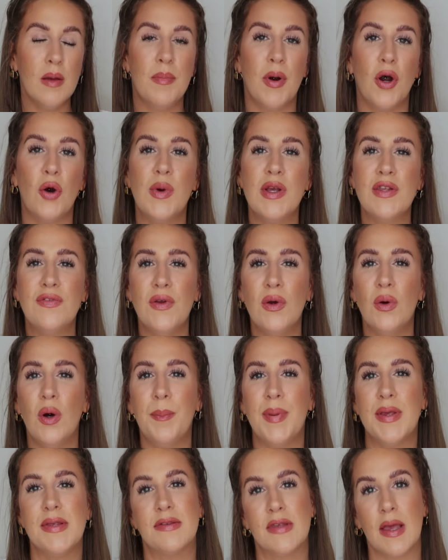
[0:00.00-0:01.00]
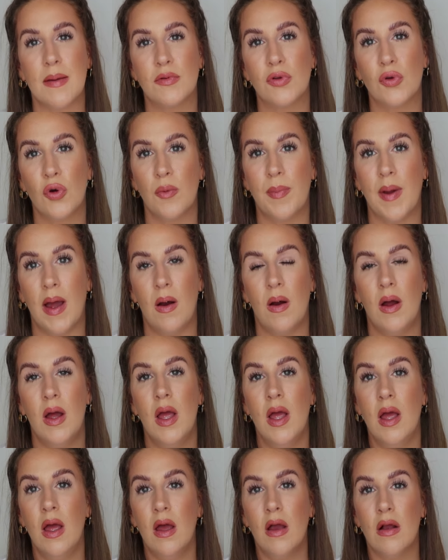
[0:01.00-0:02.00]
but I always feel a bit skeptical about
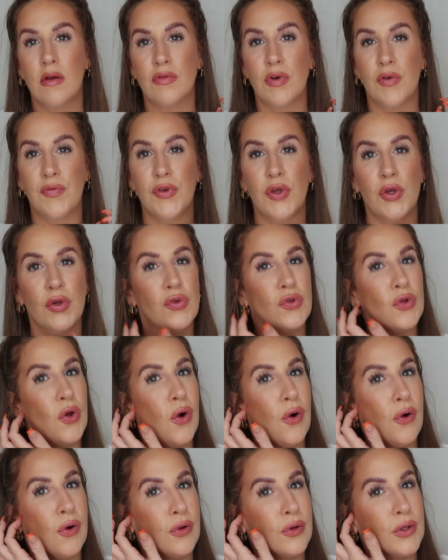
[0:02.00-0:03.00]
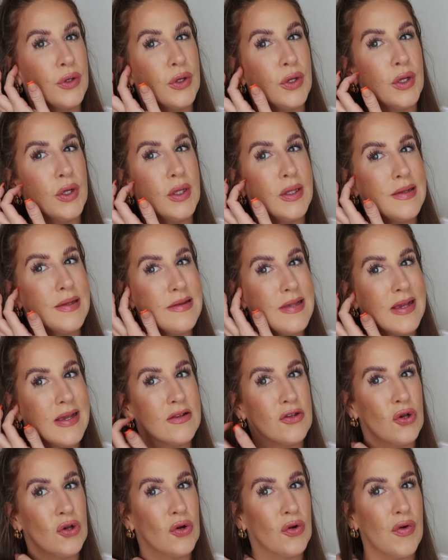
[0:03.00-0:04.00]
reviews on
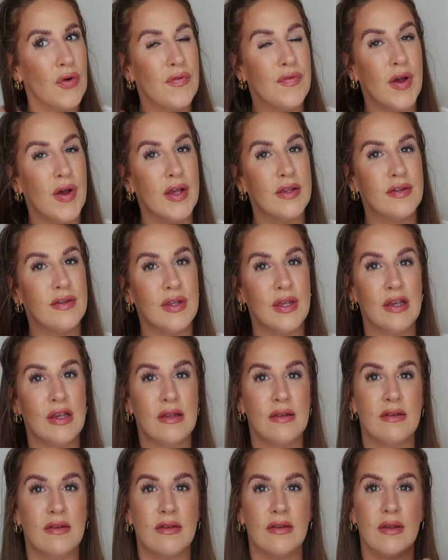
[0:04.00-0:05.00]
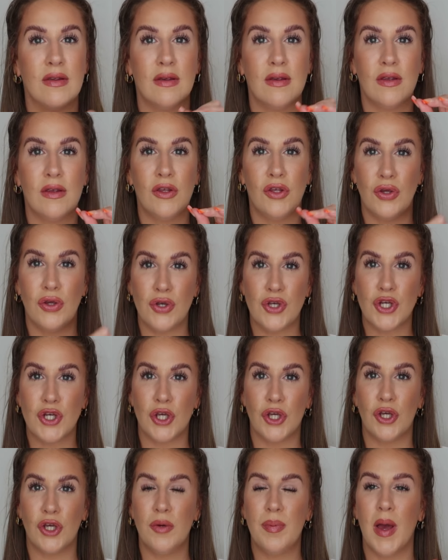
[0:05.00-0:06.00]
TikTok versus
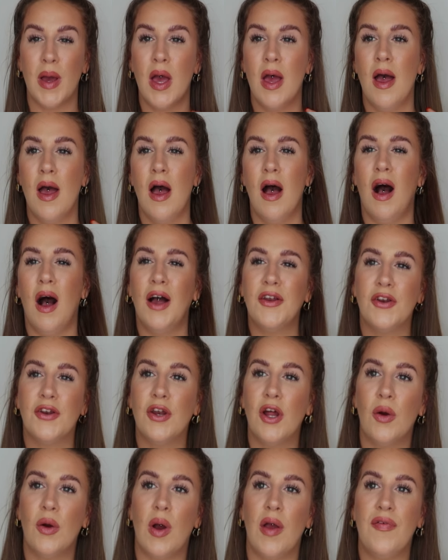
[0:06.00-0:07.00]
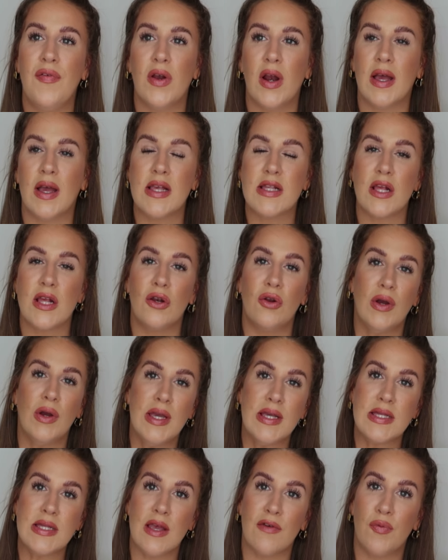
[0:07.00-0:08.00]
YouTube. I don't know, I feel like it's a
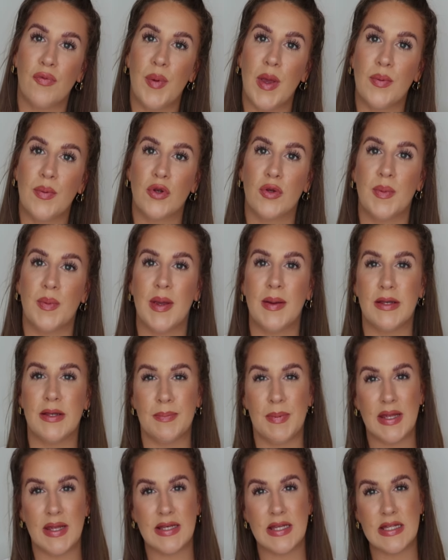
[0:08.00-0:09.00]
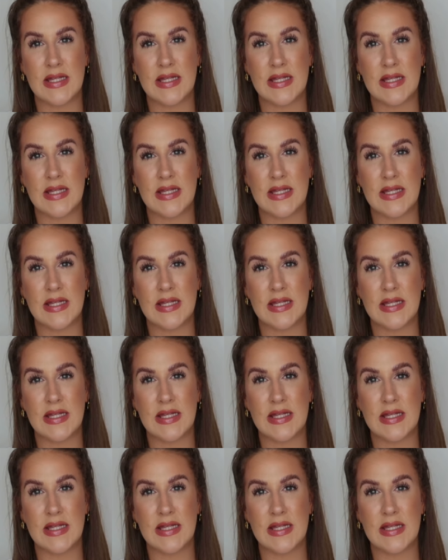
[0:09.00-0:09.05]
lot easier for people to be a bit